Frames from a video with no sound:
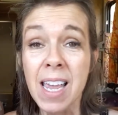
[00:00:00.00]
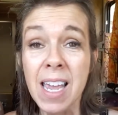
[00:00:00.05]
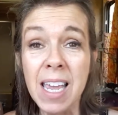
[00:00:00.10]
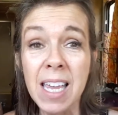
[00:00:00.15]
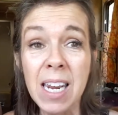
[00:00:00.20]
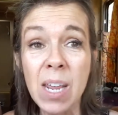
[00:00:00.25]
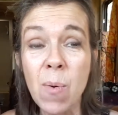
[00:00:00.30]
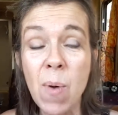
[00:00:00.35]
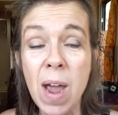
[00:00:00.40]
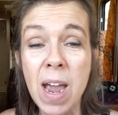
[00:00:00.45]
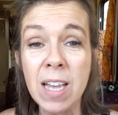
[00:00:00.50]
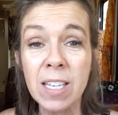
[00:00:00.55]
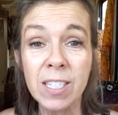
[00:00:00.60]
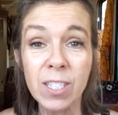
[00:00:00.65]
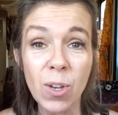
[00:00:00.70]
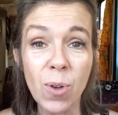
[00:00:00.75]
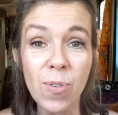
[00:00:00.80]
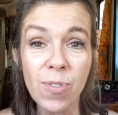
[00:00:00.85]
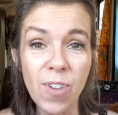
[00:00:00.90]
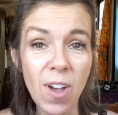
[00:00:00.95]
Anyway,
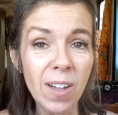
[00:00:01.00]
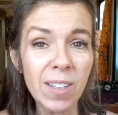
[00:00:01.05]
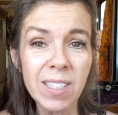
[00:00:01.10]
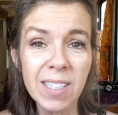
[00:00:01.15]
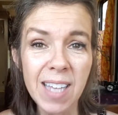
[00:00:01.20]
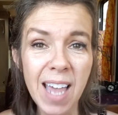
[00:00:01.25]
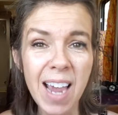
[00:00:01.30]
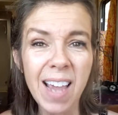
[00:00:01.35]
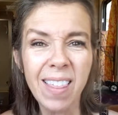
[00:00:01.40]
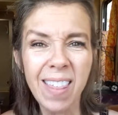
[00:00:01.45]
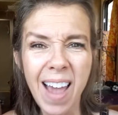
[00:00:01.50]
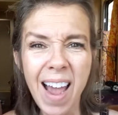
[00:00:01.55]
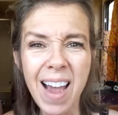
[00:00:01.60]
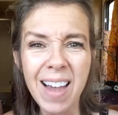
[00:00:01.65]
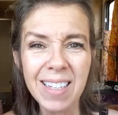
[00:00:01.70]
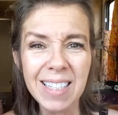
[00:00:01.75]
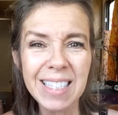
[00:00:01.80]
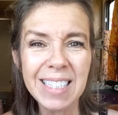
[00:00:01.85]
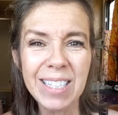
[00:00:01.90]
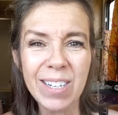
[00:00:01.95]
so thoughts like
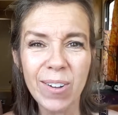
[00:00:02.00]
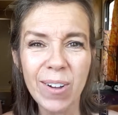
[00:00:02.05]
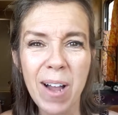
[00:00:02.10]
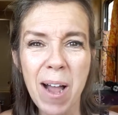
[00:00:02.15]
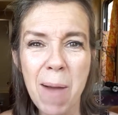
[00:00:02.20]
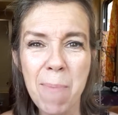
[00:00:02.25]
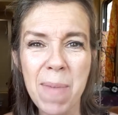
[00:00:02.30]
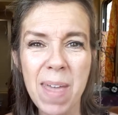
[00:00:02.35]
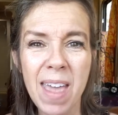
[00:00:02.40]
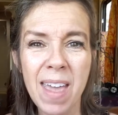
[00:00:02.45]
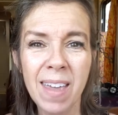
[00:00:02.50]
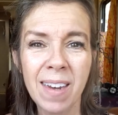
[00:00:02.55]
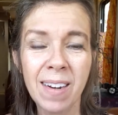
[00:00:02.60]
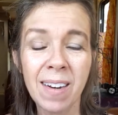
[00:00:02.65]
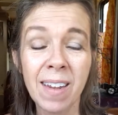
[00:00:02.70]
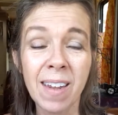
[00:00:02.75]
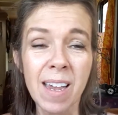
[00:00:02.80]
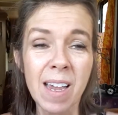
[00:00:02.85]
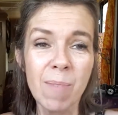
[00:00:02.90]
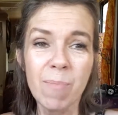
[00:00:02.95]
that still come
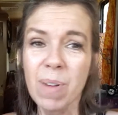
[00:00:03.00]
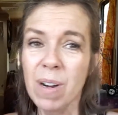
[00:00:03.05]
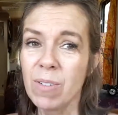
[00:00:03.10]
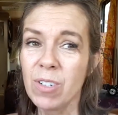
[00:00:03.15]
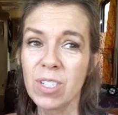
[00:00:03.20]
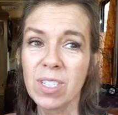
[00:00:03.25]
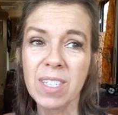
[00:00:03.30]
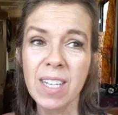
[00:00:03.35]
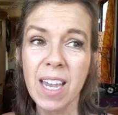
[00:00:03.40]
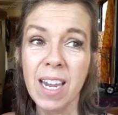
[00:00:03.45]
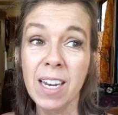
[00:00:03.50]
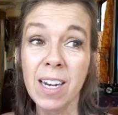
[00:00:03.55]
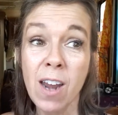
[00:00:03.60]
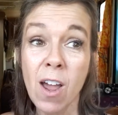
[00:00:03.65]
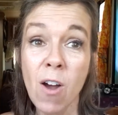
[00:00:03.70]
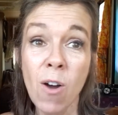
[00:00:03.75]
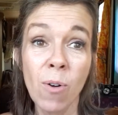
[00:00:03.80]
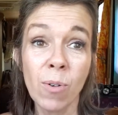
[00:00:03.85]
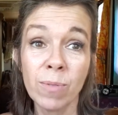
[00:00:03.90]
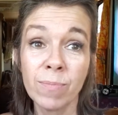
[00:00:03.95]
in, but I'm just like,
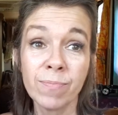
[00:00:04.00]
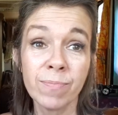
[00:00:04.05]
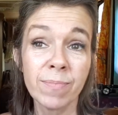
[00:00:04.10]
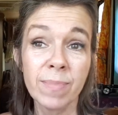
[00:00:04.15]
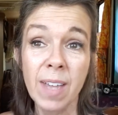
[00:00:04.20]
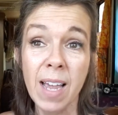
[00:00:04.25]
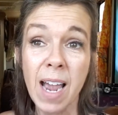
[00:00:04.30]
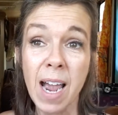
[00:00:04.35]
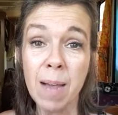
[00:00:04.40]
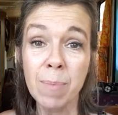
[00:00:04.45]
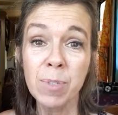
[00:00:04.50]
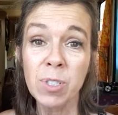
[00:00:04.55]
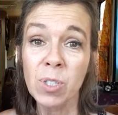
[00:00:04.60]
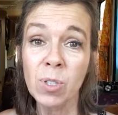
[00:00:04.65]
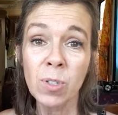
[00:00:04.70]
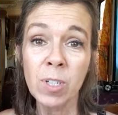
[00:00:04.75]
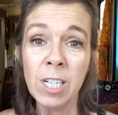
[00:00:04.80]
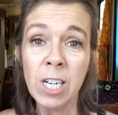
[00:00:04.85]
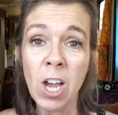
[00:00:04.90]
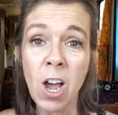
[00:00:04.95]
no,
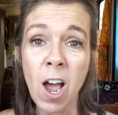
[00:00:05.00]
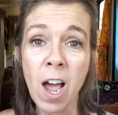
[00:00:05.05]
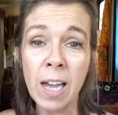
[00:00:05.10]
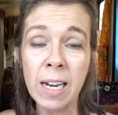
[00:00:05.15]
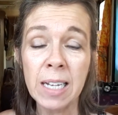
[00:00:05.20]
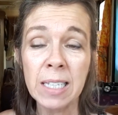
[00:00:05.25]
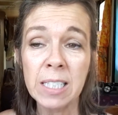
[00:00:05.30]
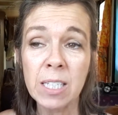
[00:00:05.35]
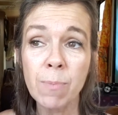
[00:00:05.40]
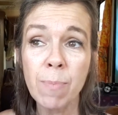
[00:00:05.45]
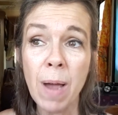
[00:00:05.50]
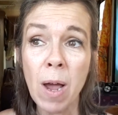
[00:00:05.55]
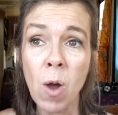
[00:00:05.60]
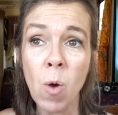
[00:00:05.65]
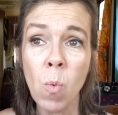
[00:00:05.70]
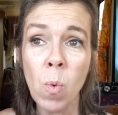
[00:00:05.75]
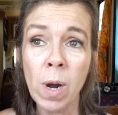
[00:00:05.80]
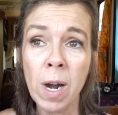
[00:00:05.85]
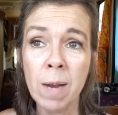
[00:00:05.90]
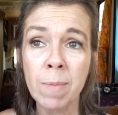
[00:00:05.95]
absolutely not. It's
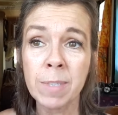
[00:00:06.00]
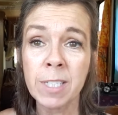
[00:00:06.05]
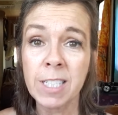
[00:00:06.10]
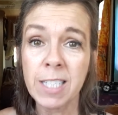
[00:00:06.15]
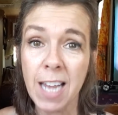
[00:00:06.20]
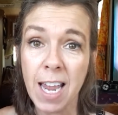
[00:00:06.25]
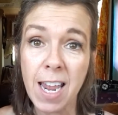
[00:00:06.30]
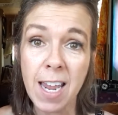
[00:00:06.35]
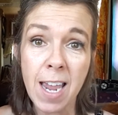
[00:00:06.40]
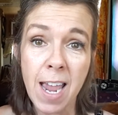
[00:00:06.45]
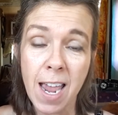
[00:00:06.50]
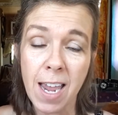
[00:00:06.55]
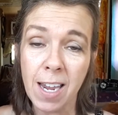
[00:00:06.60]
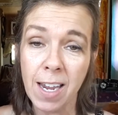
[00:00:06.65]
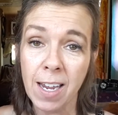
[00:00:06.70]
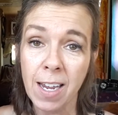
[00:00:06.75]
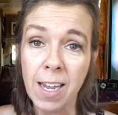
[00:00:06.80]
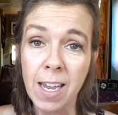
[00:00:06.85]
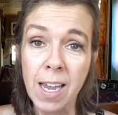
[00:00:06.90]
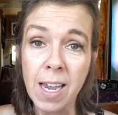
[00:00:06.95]
about what I'm saying.